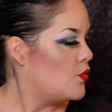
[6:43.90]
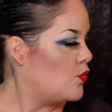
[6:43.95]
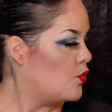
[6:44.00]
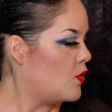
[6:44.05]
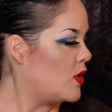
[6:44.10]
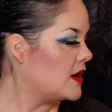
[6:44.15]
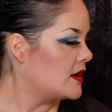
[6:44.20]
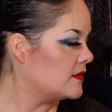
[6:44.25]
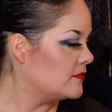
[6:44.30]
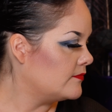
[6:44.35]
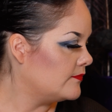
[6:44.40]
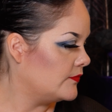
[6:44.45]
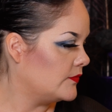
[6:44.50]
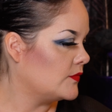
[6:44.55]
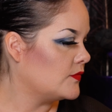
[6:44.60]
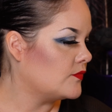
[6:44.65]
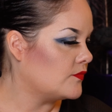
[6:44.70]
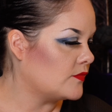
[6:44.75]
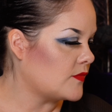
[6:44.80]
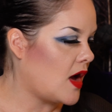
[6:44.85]
one
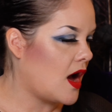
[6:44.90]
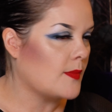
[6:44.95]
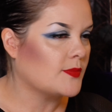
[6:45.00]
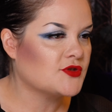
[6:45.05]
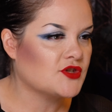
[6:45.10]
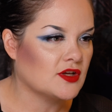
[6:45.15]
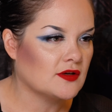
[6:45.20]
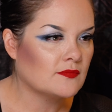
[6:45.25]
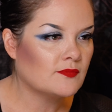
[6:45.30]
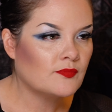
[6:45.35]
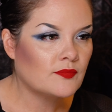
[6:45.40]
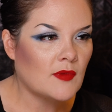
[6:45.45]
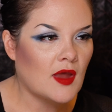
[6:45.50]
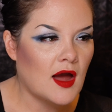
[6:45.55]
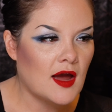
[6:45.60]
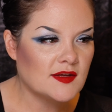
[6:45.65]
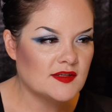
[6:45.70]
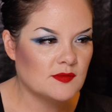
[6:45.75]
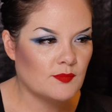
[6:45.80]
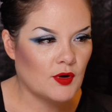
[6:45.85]
option,
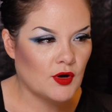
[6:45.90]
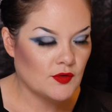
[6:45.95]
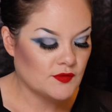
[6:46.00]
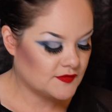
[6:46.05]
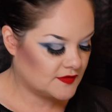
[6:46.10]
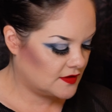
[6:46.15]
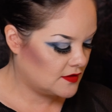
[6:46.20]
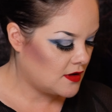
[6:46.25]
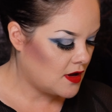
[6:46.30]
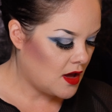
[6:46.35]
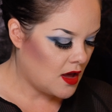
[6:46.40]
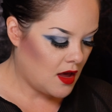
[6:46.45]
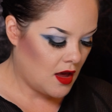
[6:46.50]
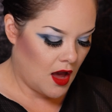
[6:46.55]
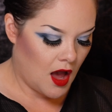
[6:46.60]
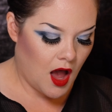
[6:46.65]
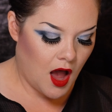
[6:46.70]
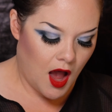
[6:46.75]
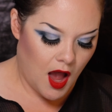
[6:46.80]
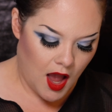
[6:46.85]
I suppose.
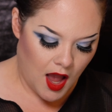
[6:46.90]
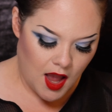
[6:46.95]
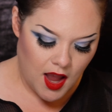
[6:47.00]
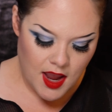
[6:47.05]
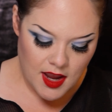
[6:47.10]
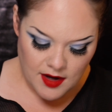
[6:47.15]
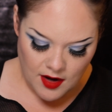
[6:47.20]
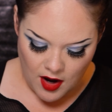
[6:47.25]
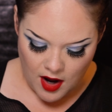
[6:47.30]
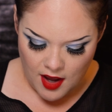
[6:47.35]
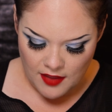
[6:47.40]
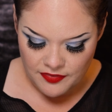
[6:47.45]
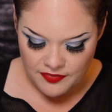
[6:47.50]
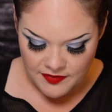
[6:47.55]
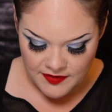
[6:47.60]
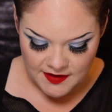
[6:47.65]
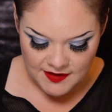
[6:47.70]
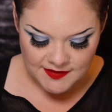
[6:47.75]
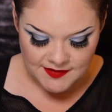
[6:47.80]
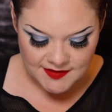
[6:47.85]
I
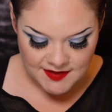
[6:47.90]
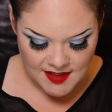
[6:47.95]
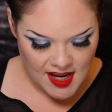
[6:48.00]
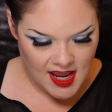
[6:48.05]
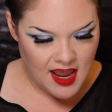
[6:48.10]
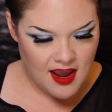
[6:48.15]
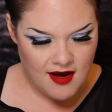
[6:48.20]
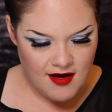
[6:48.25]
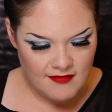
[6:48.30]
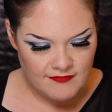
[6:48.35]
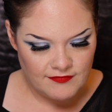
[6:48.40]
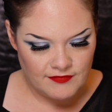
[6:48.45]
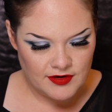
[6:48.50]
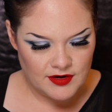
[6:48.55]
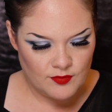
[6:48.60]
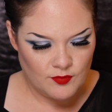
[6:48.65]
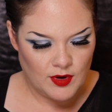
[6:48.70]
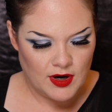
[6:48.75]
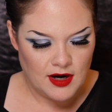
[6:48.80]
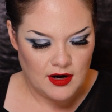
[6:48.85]
got this
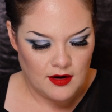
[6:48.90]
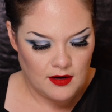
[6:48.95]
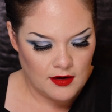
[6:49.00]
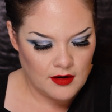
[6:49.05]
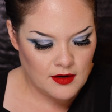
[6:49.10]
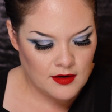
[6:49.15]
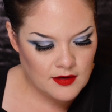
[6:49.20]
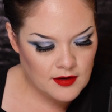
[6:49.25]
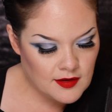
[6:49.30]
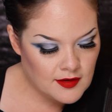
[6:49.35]
everywhere.